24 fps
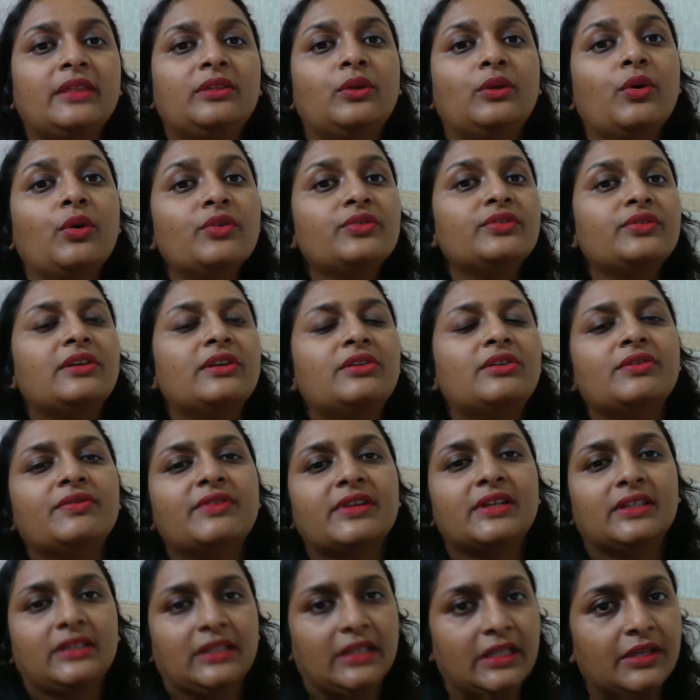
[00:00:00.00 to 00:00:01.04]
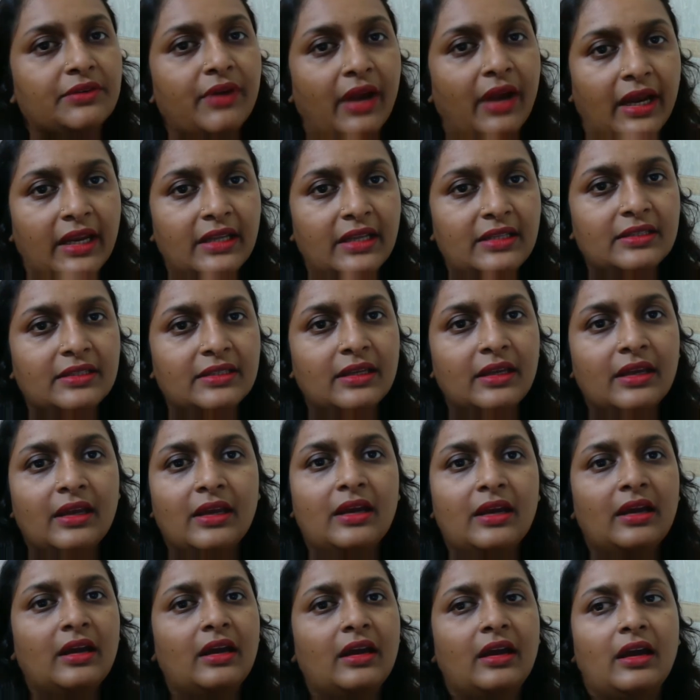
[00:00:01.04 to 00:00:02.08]
those universal rights,
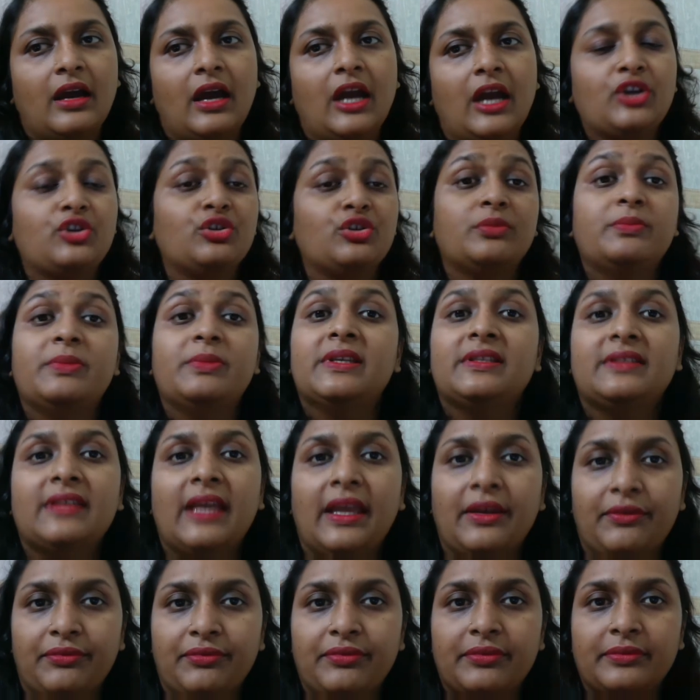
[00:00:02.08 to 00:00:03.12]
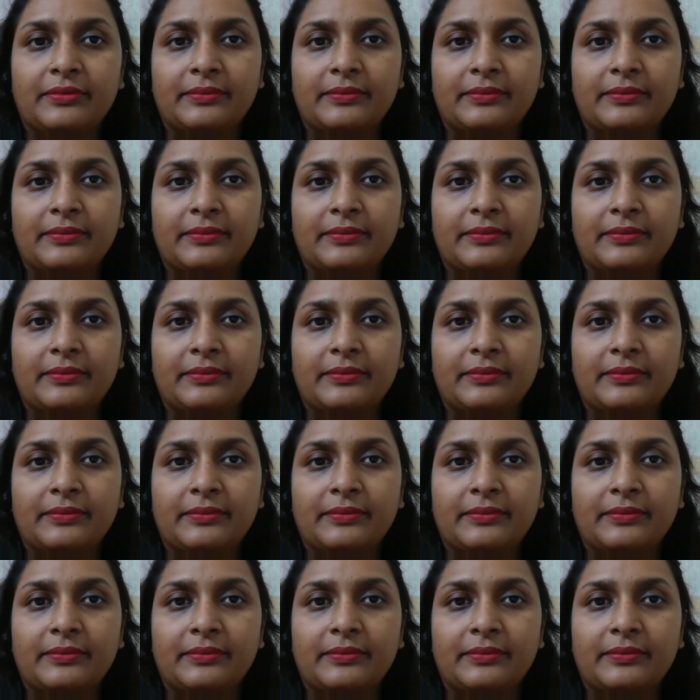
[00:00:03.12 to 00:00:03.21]
I should be safe.